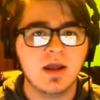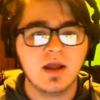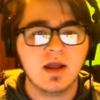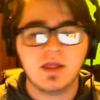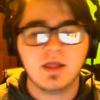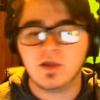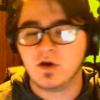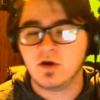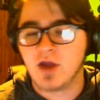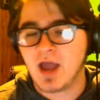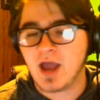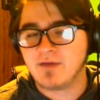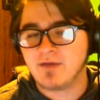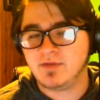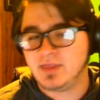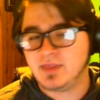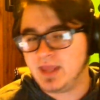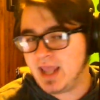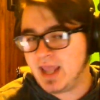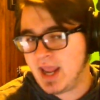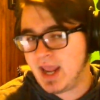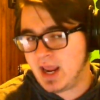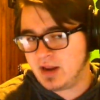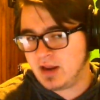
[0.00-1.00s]
They're having
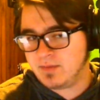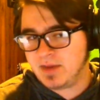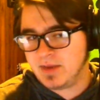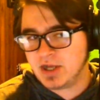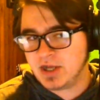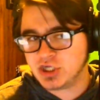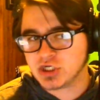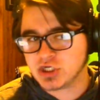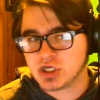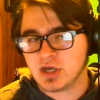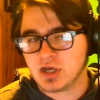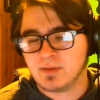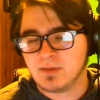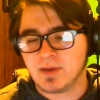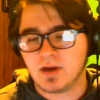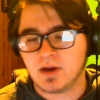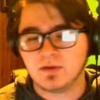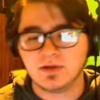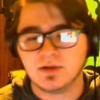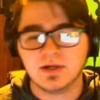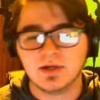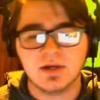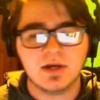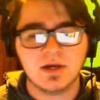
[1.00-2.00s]
the animation come
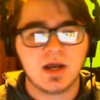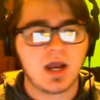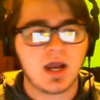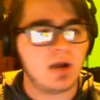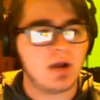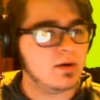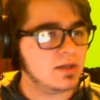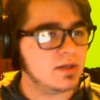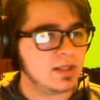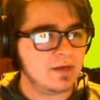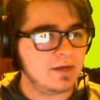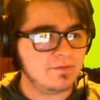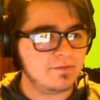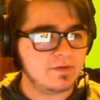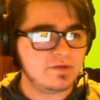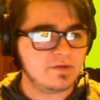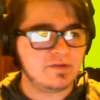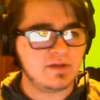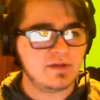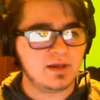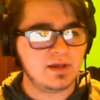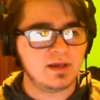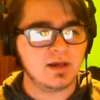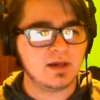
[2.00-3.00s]
out. I would love to
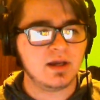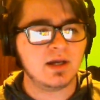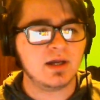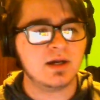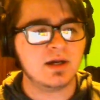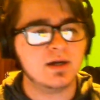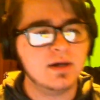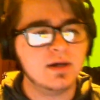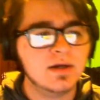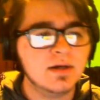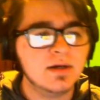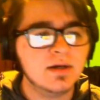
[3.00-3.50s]
see a